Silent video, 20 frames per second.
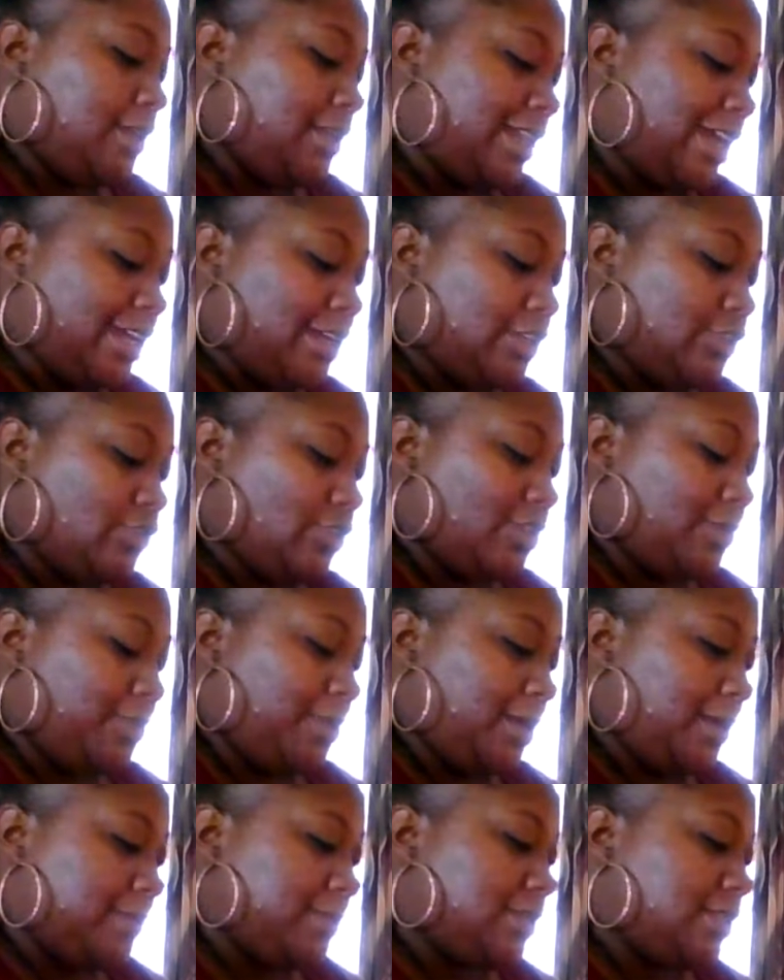Like to drink
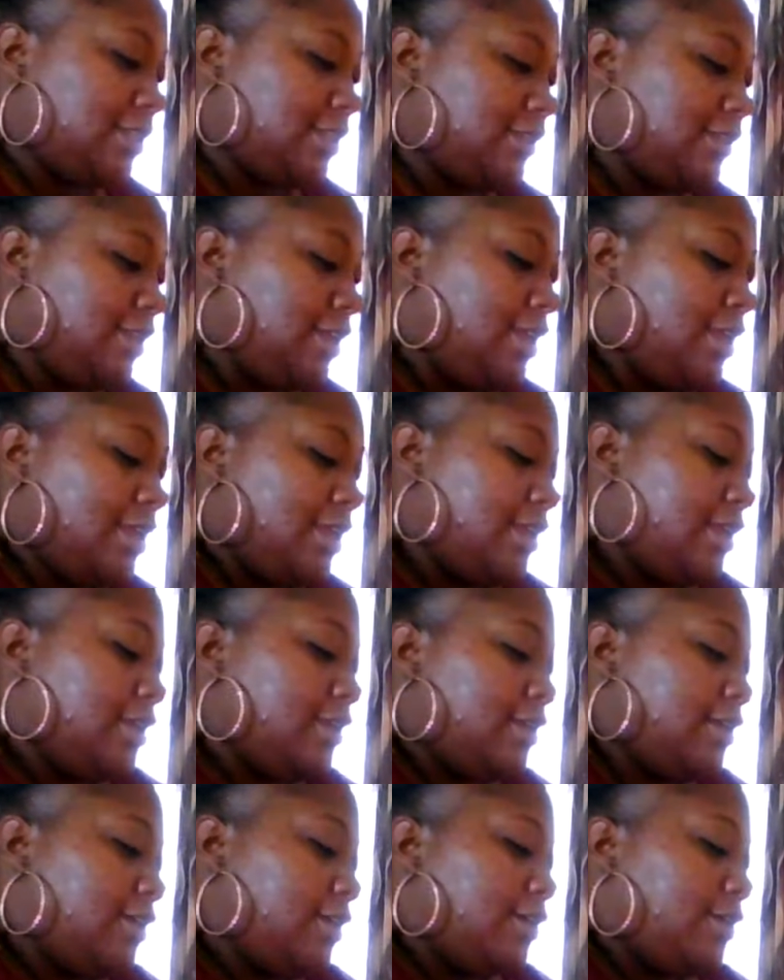Pepsi.
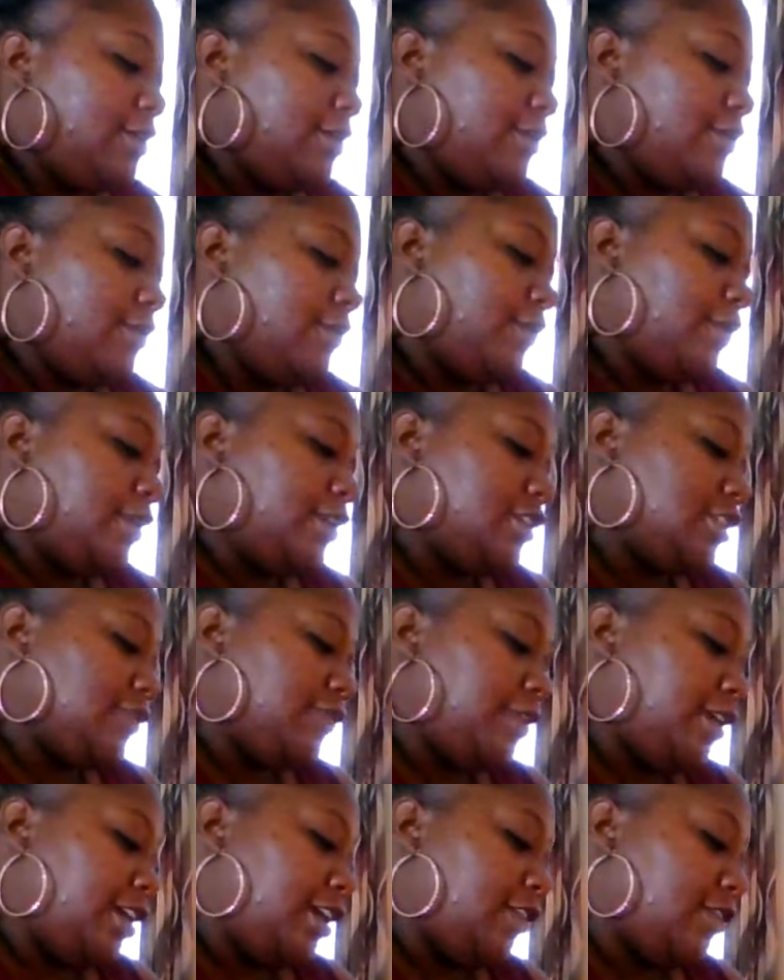What else
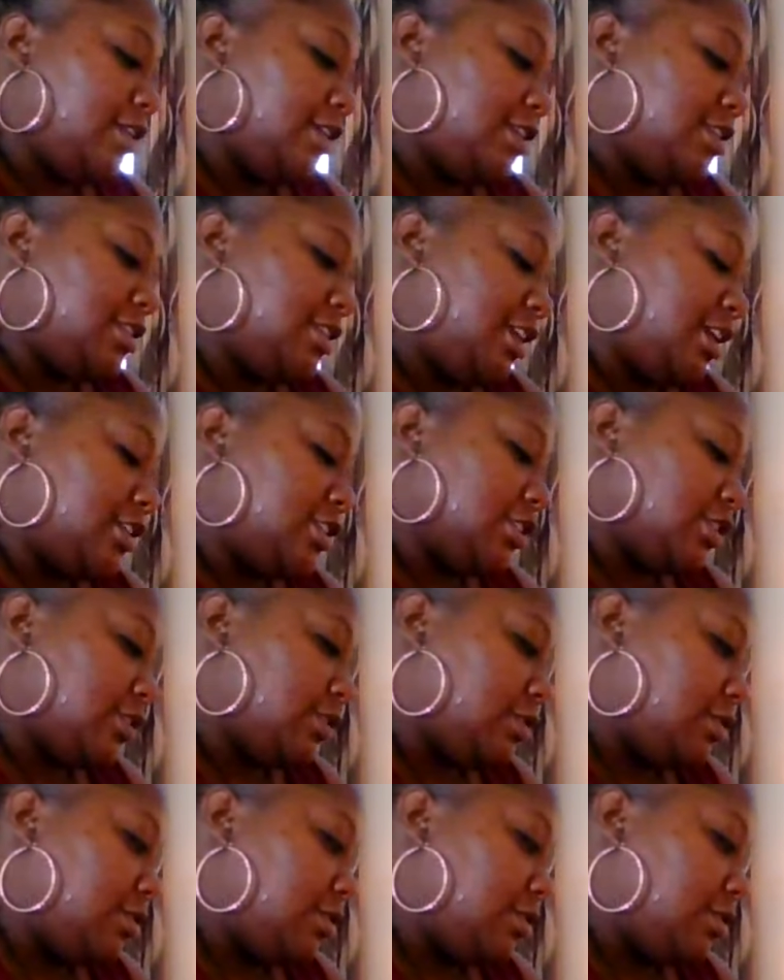for Aries next?